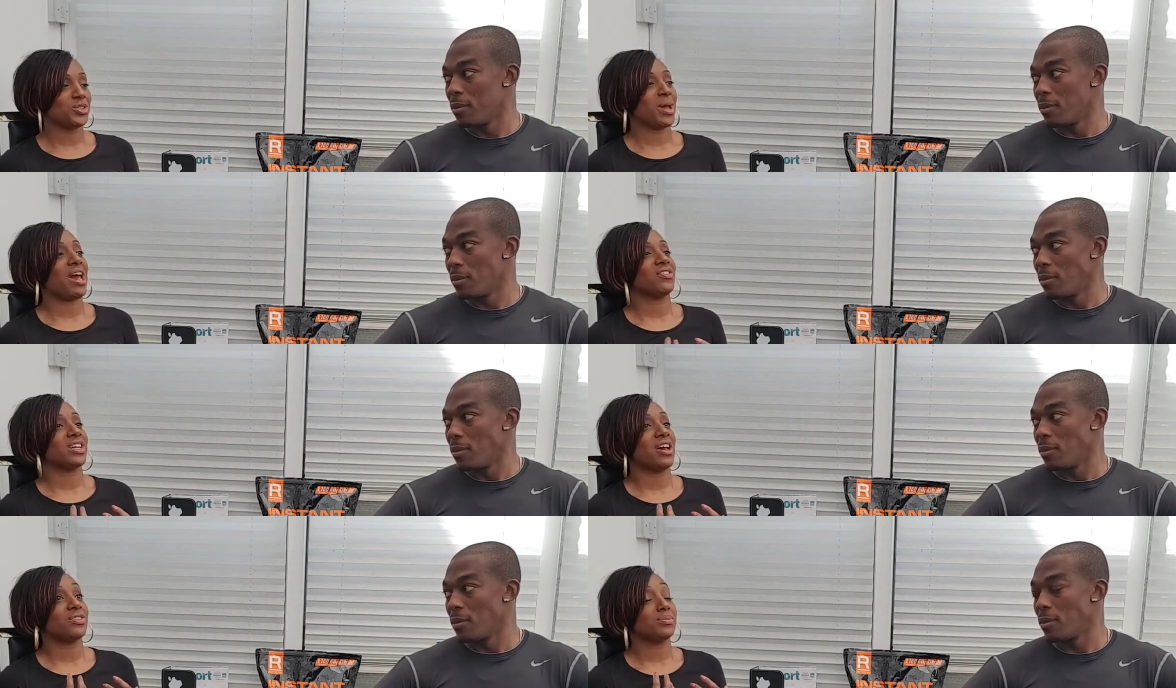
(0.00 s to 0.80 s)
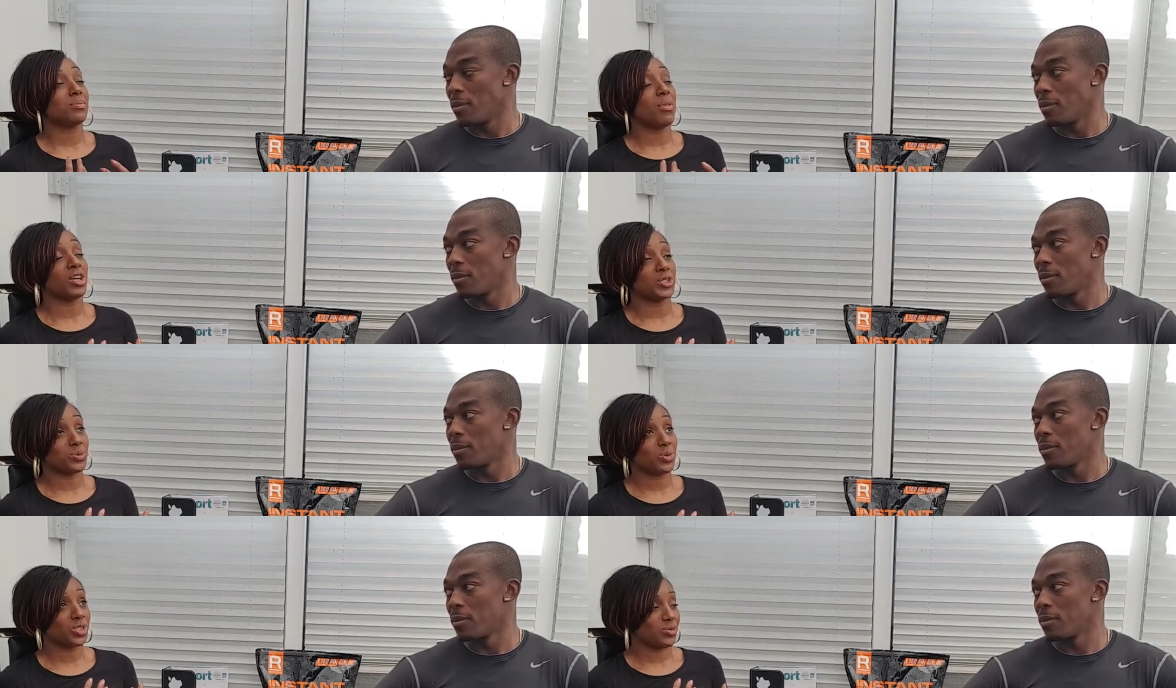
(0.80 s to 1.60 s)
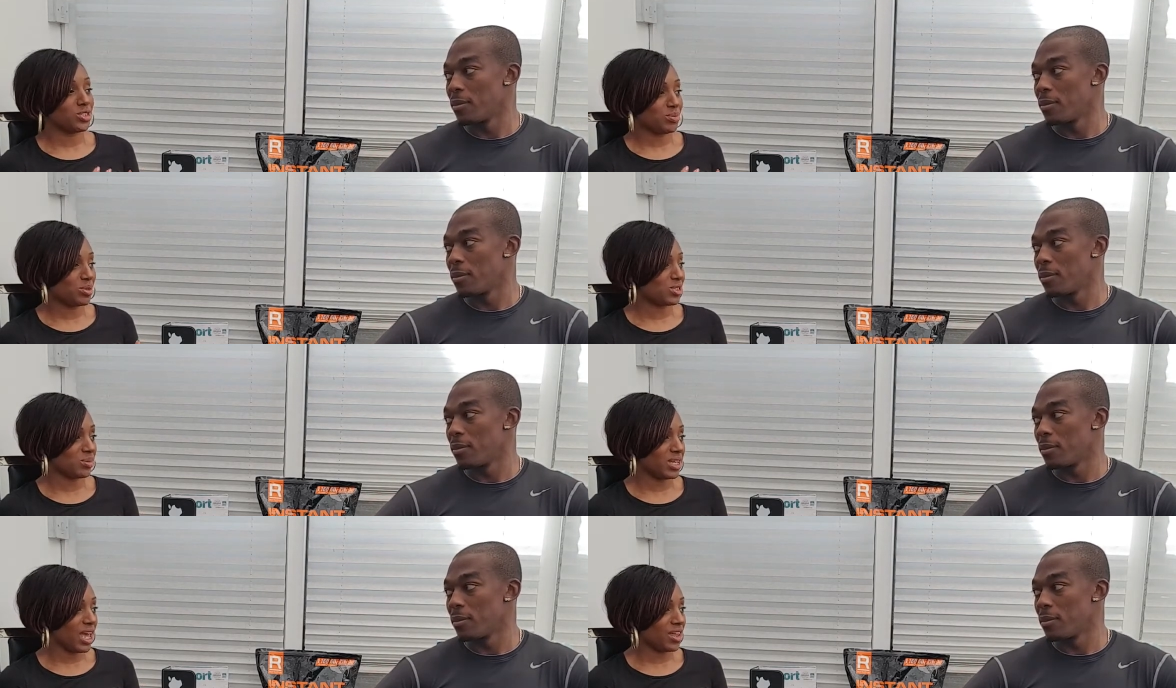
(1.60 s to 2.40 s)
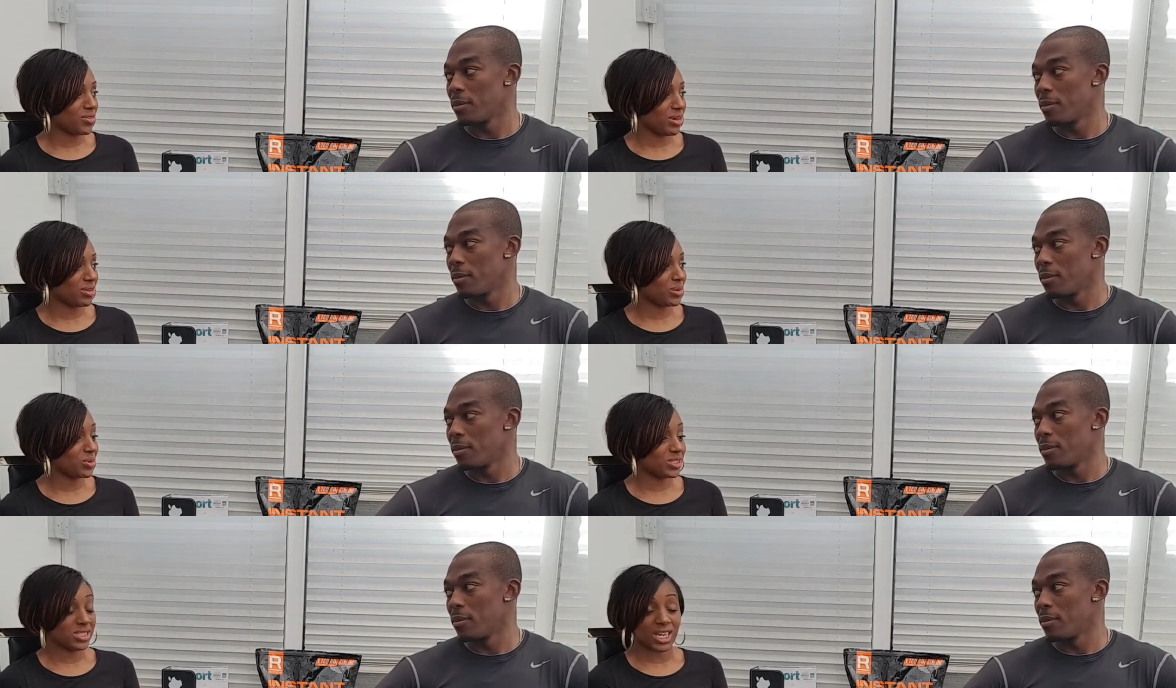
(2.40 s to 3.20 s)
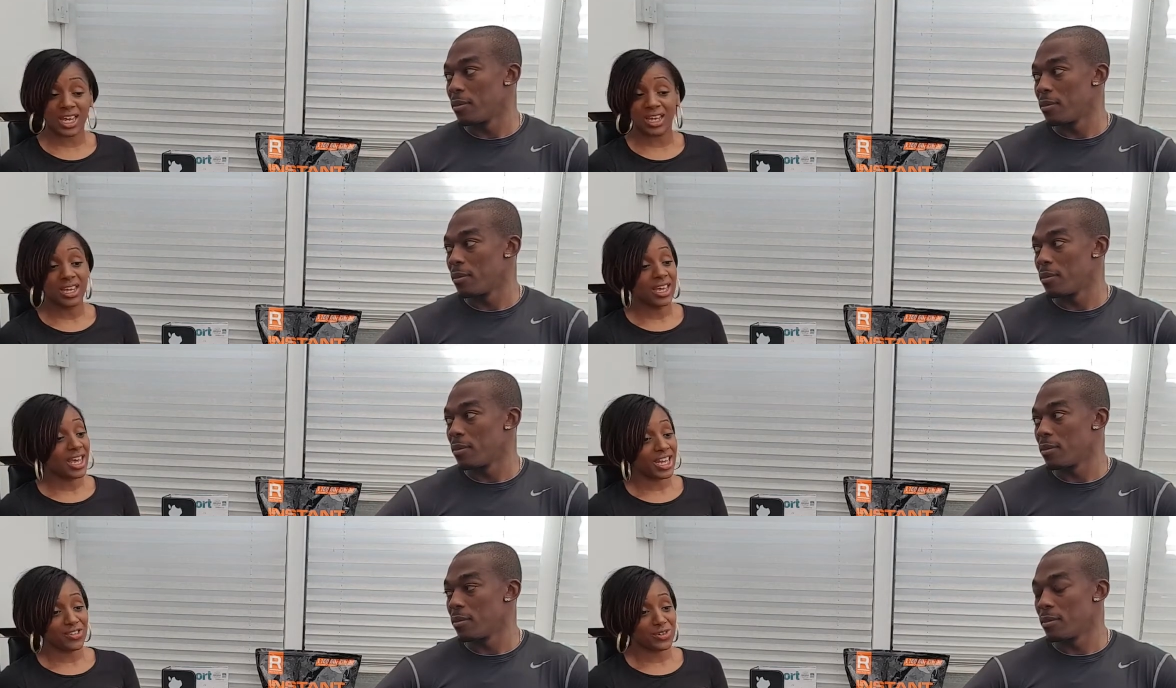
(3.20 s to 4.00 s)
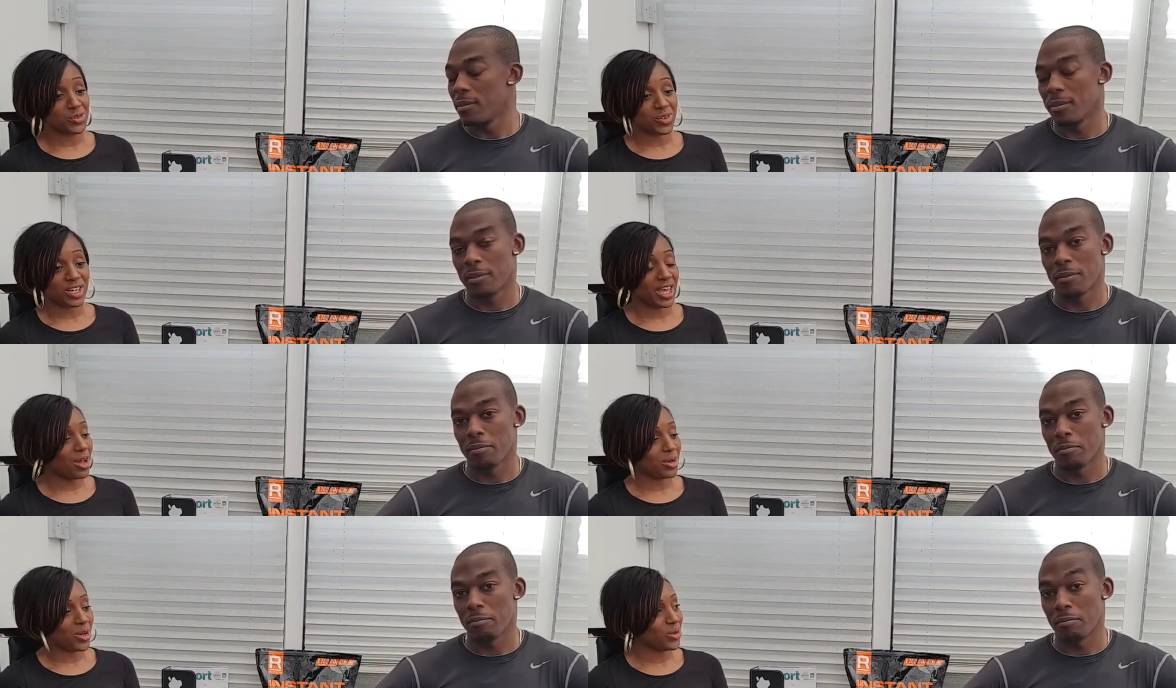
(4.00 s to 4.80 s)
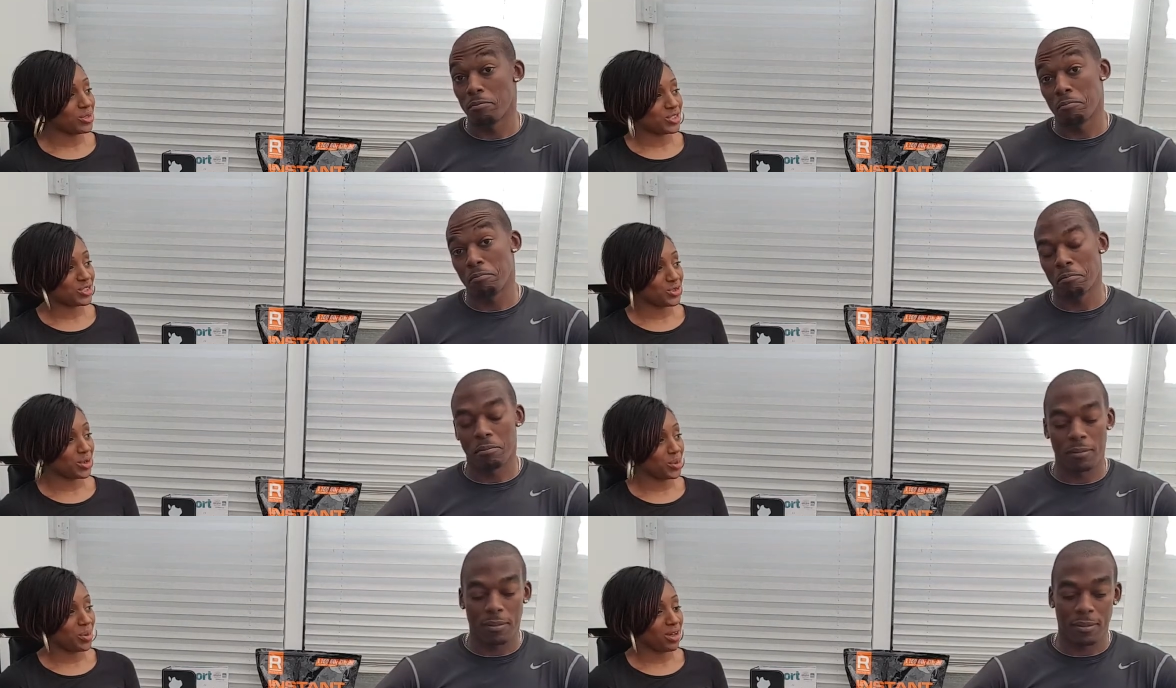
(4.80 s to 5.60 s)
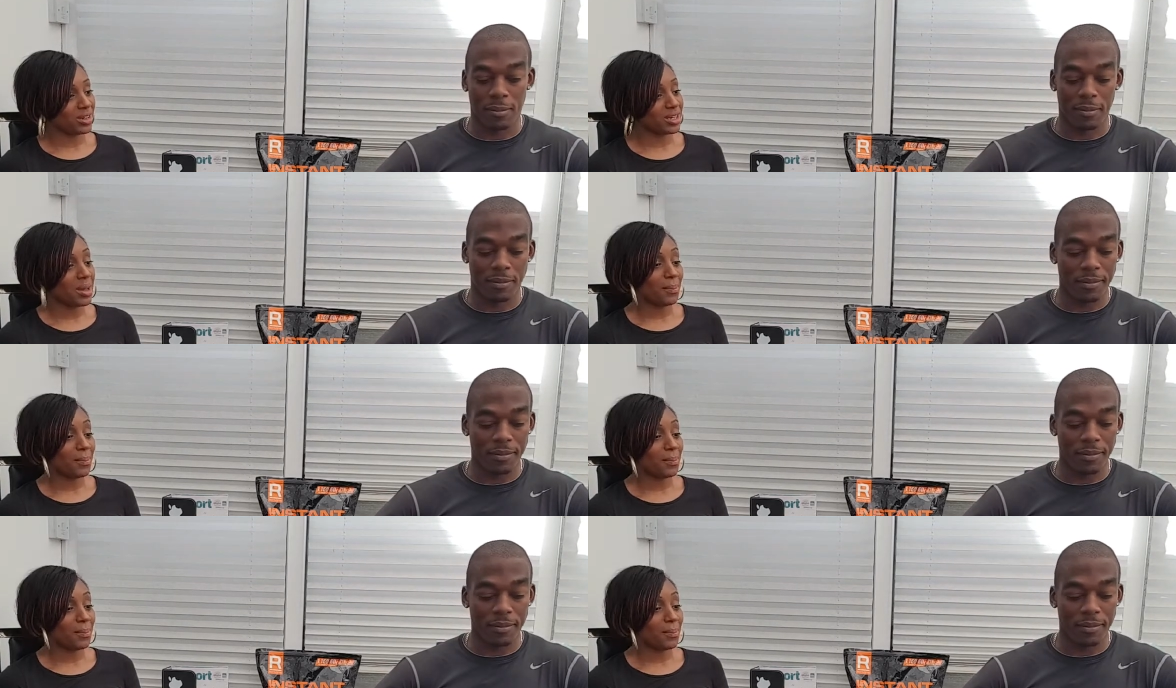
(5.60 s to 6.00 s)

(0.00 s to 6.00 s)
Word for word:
Speaker 1: You have to have as much water as you possibly can throughout the course of the day and if you're drinking alcohol, it's just not going to work.